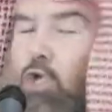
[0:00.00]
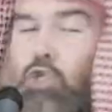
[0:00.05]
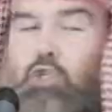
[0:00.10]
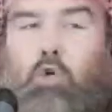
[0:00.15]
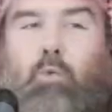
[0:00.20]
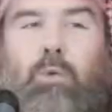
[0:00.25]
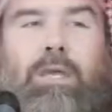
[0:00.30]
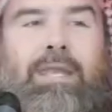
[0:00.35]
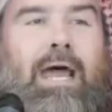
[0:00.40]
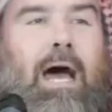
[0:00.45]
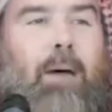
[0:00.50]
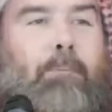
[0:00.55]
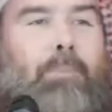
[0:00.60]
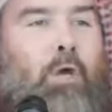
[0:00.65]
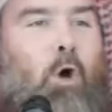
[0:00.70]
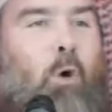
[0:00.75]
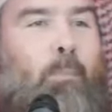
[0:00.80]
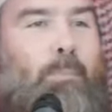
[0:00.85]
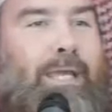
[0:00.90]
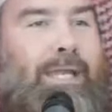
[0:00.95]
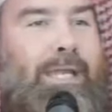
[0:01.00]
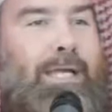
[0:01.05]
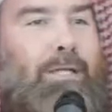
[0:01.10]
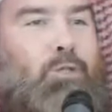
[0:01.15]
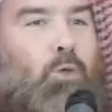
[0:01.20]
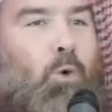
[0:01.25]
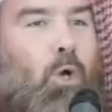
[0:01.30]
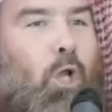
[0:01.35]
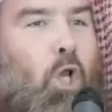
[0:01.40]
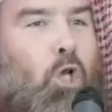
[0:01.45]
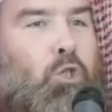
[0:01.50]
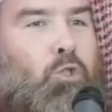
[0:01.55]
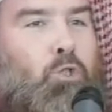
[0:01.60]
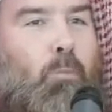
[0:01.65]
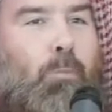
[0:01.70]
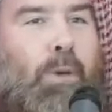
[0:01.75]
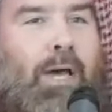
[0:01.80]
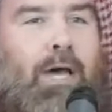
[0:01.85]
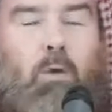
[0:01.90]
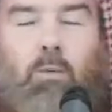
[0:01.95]
Should we not be obedient to Allah
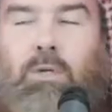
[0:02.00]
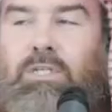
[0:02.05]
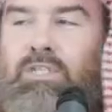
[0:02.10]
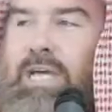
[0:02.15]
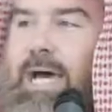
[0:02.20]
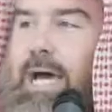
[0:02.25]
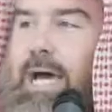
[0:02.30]
subhanahu wa